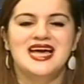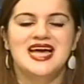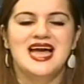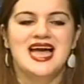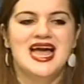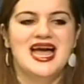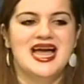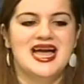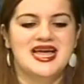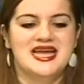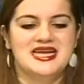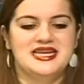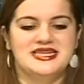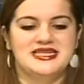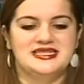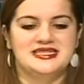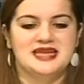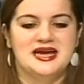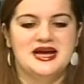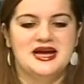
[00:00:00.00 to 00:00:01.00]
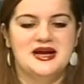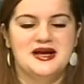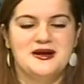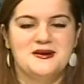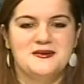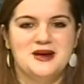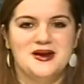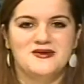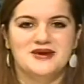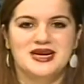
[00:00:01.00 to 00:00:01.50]
And
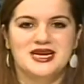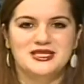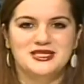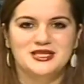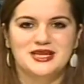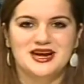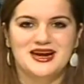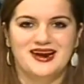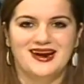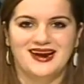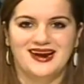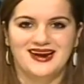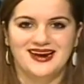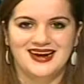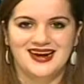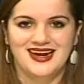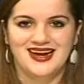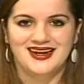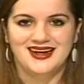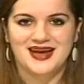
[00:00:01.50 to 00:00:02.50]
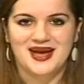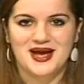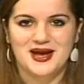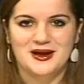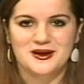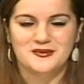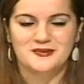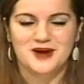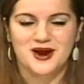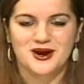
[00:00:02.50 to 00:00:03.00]
I ran into her in
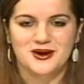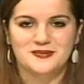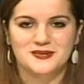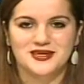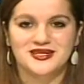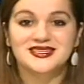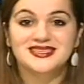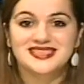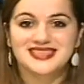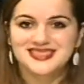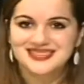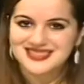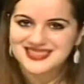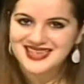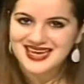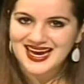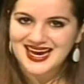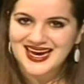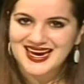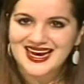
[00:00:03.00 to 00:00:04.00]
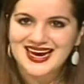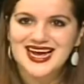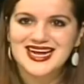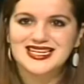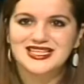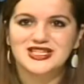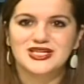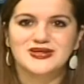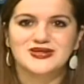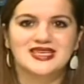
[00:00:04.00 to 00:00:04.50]
our building today, and
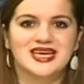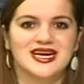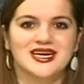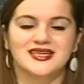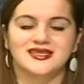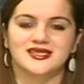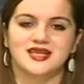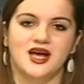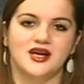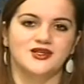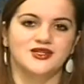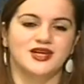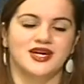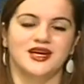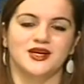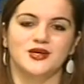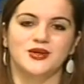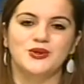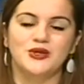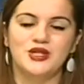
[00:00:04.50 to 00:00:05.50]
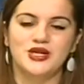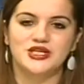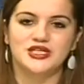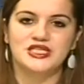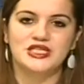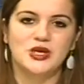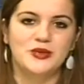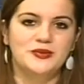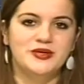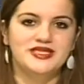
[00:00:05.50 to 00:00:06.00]
she was like, Cassandra, you look
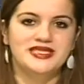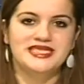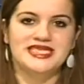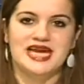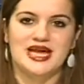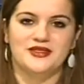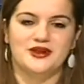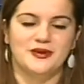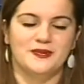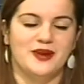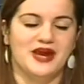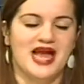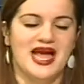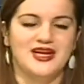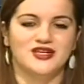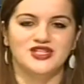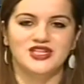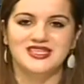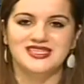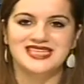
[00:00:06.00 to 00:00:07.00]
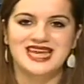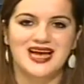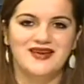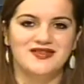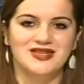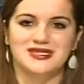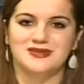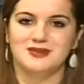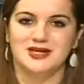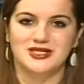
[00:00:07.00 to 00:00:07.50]
so put together, but I just have
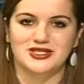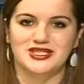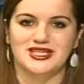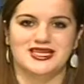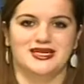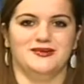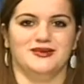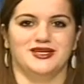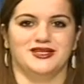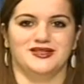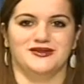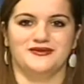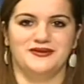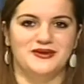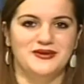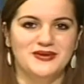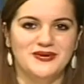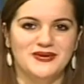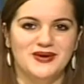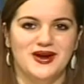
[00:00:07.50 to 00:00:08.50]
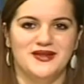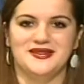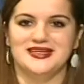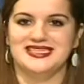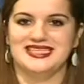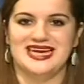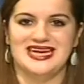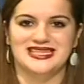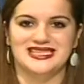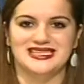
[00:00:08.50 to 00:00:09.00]
this mental image of you on the
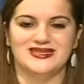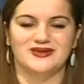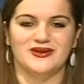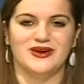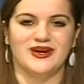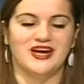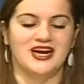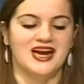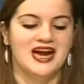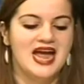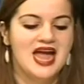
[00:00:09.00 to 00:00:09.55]
dance floor.